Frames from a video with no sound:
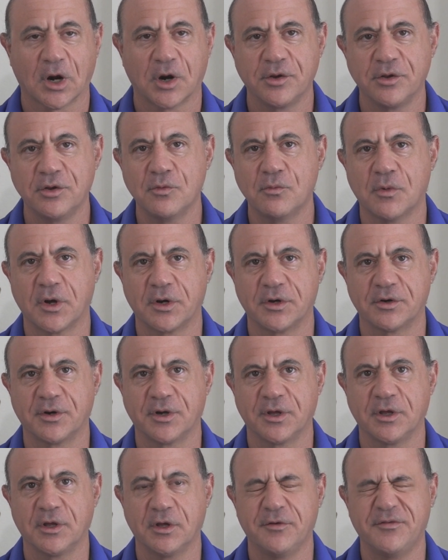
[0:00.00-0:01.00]
Are you
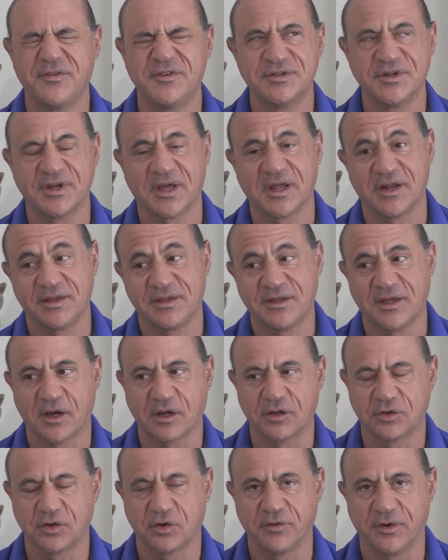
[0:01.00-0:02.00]
wondering if you should get a
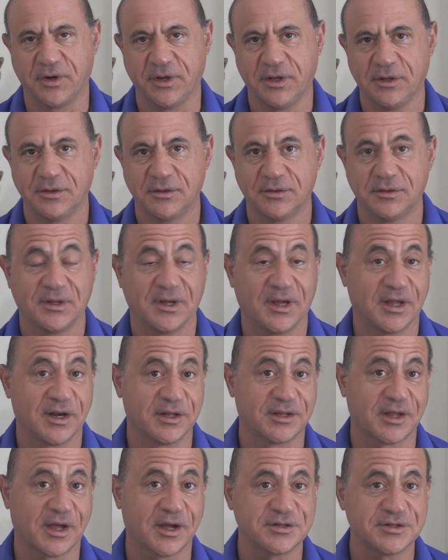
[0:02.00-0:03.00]
tech degree to get
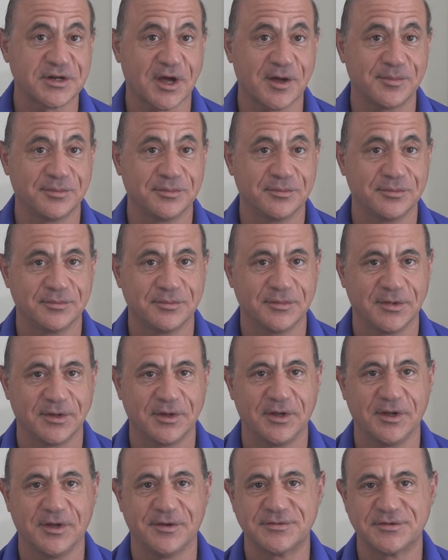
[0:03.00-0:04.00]
a tech job?
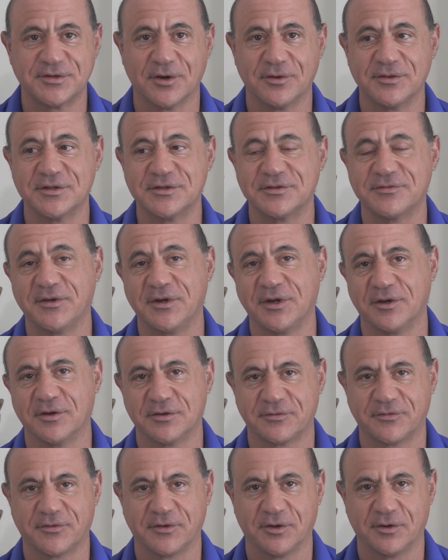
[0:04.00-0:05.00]
If so, this video is for